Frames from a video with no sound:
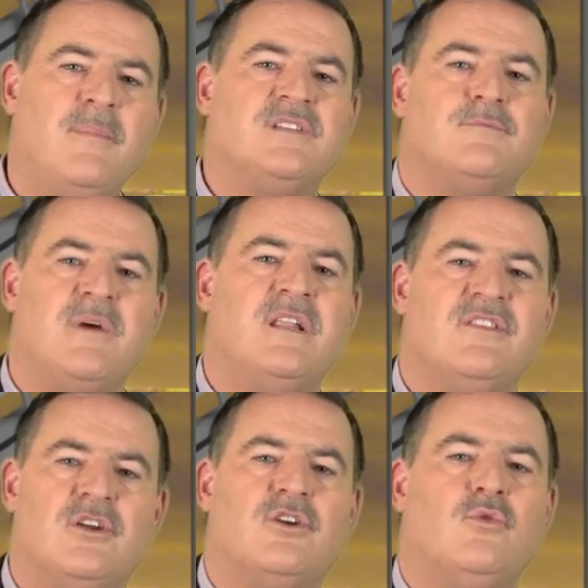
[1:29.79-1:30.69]
much money
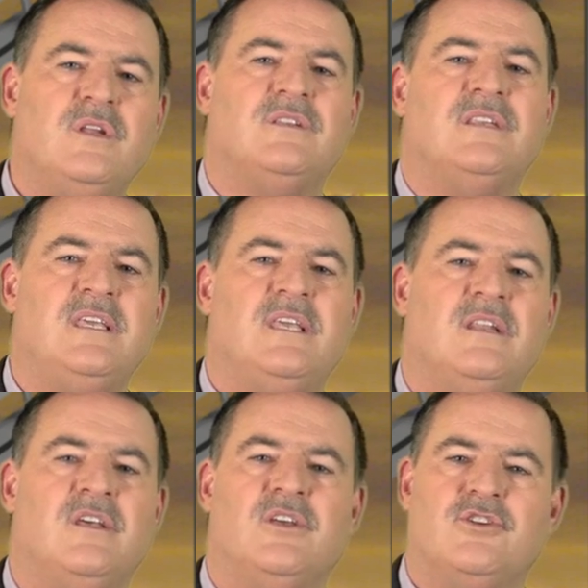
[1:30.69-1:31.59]
they're going to
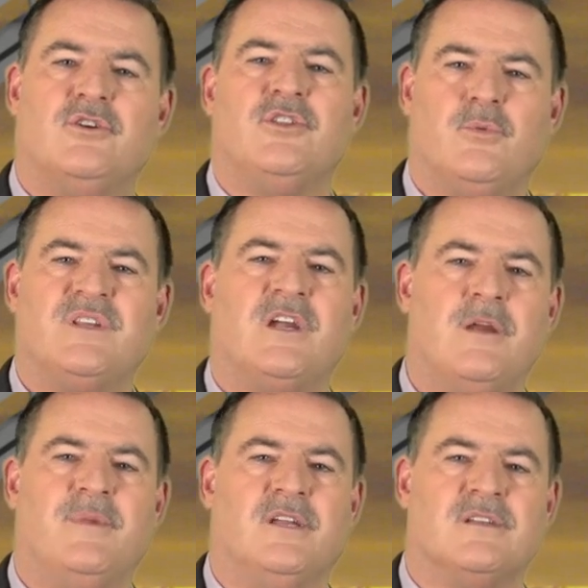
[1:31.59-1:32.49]
need during their
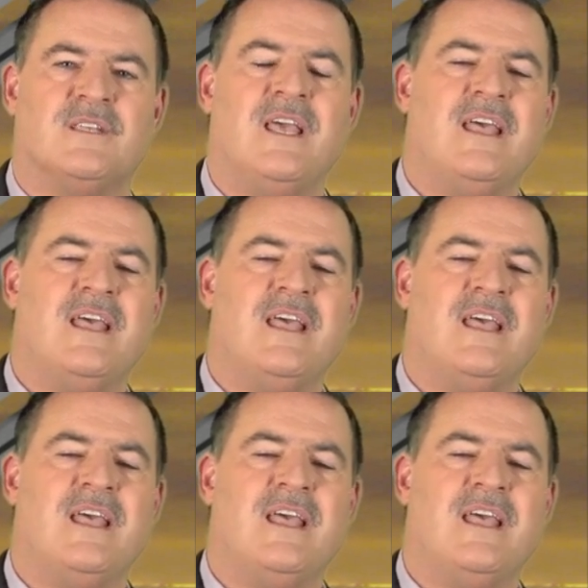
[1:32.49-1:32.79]
retirement years.